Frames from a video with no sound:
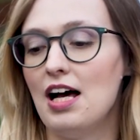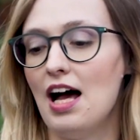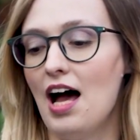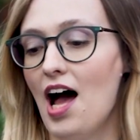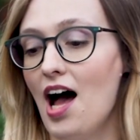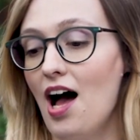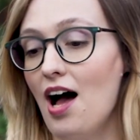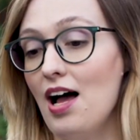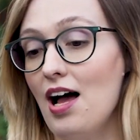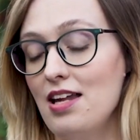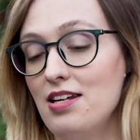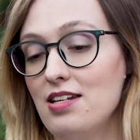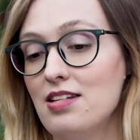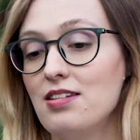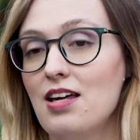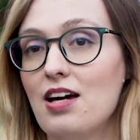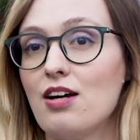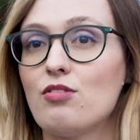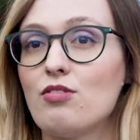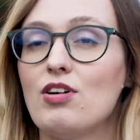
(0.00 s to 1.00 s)
And then
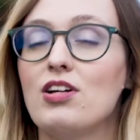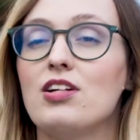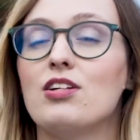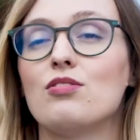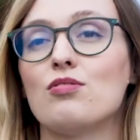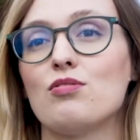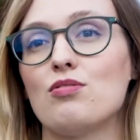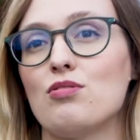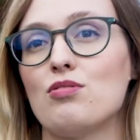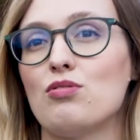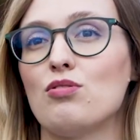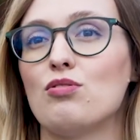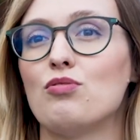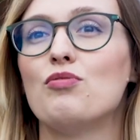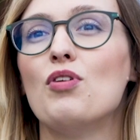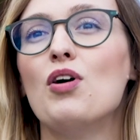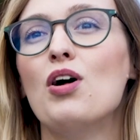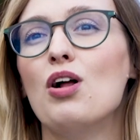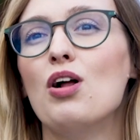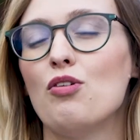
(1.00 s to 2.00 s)
they're graded in sort of
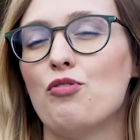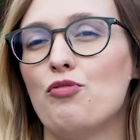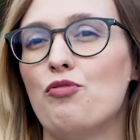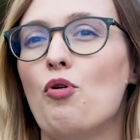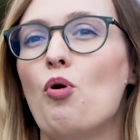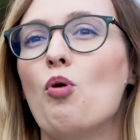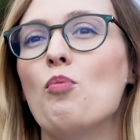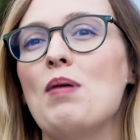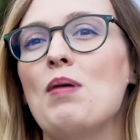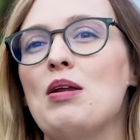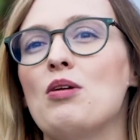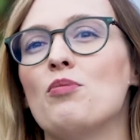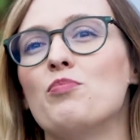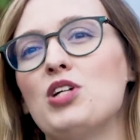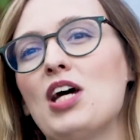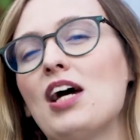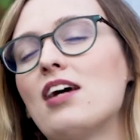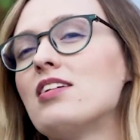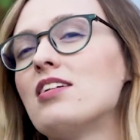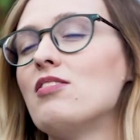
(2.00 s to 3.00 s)
4 main
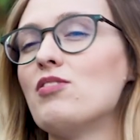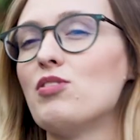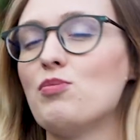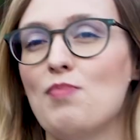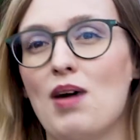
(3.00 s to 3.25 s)
objectives: